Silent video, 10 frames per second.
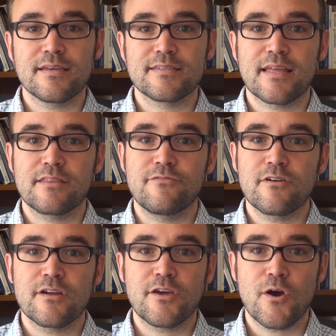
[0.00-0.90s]
is that the
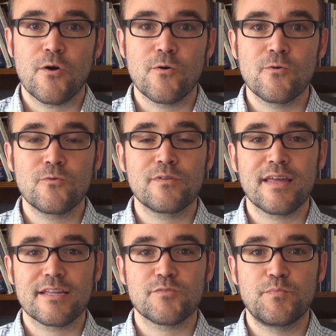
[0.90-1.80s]
very code
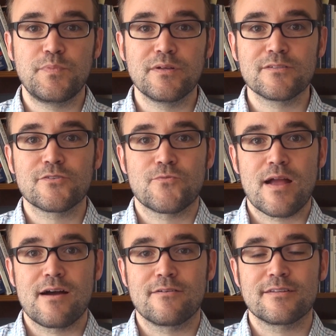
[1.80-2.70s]
that it's built
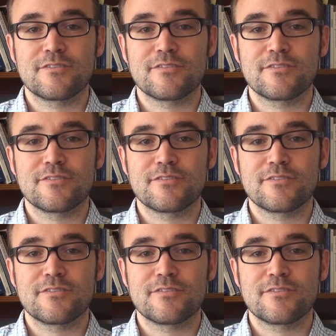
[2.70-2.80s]
around,